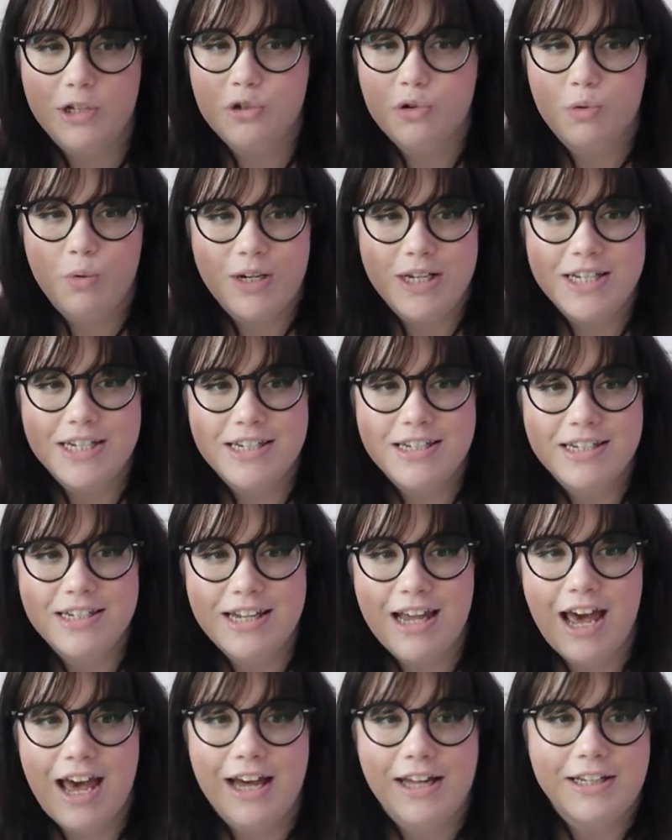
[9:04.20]

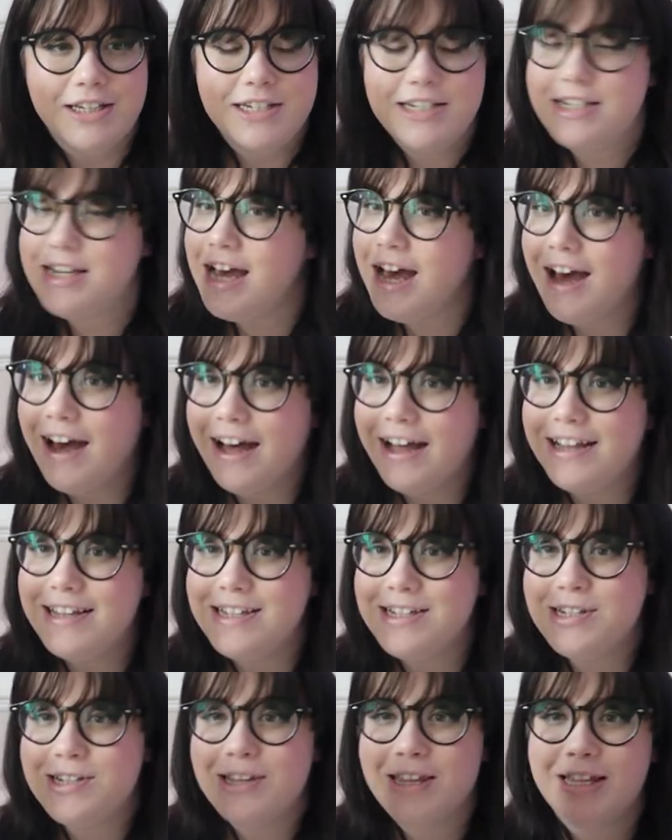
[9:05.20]
twists and
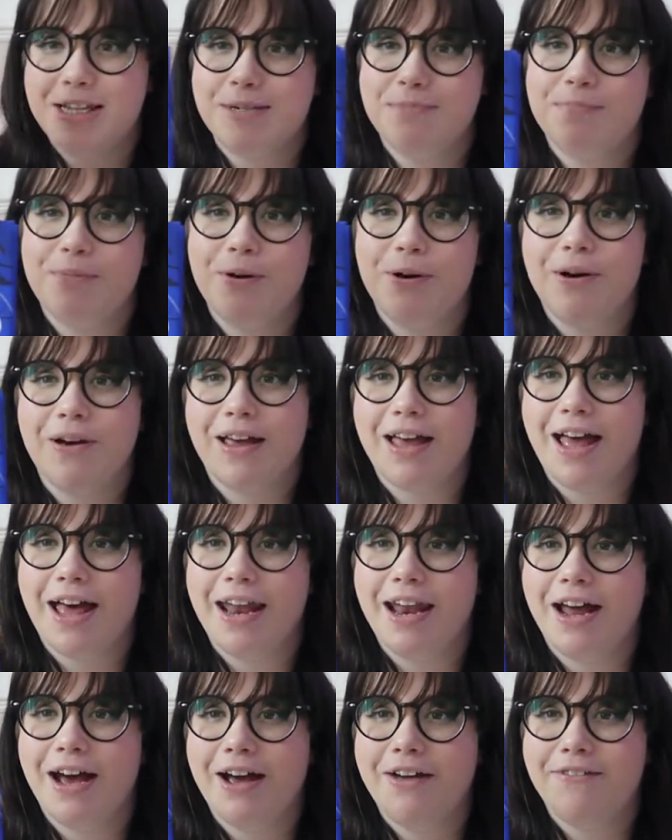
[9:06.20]
turns to this book,
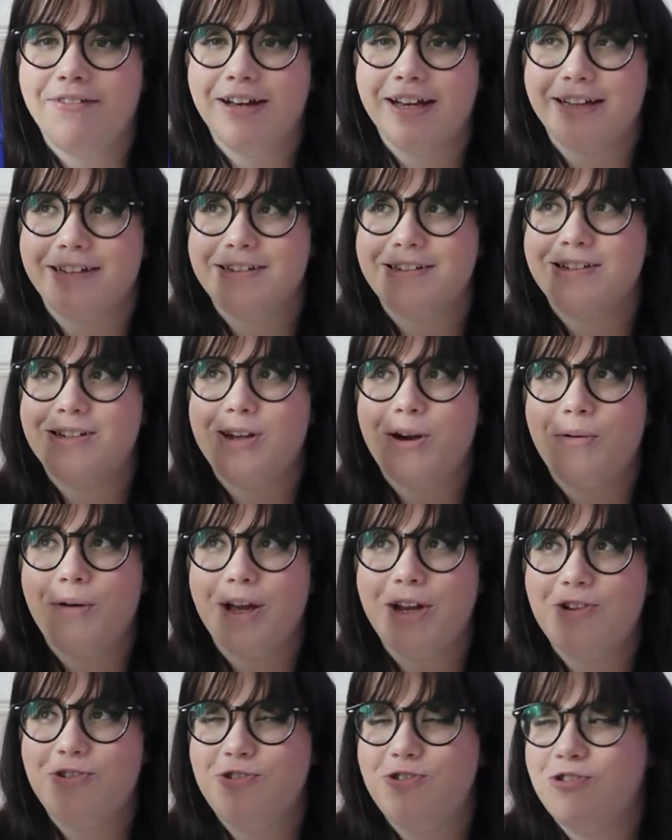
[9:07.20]
and I found it so
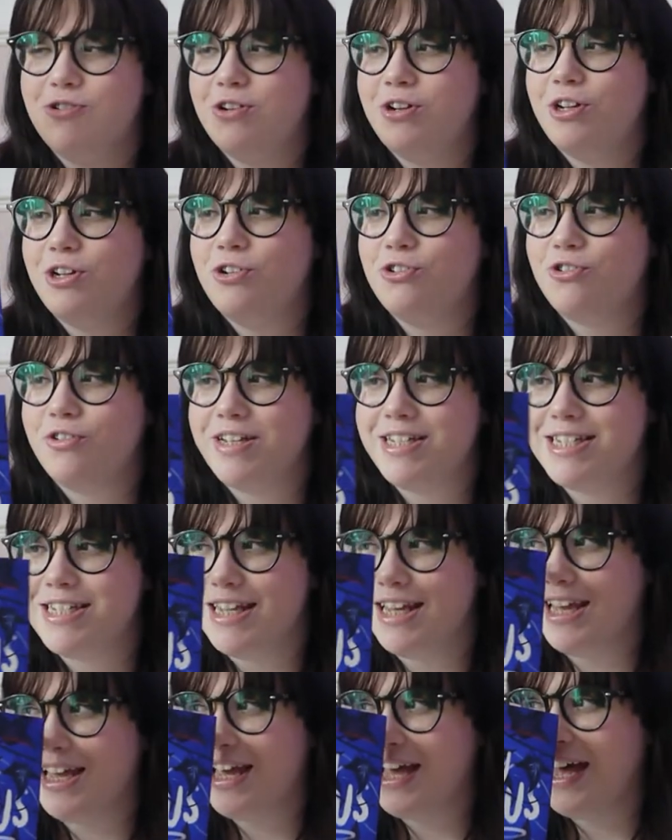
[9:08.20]

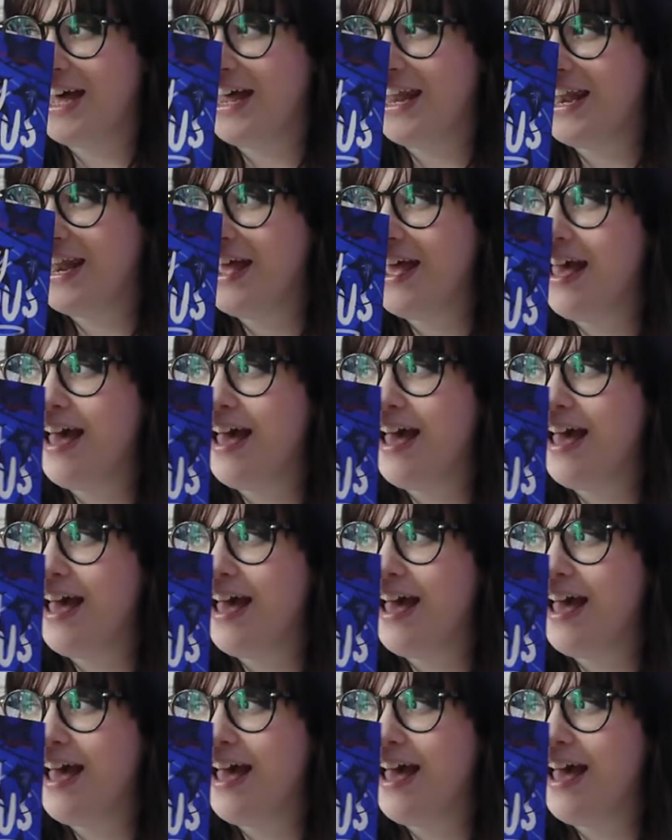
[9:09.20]
interesting, and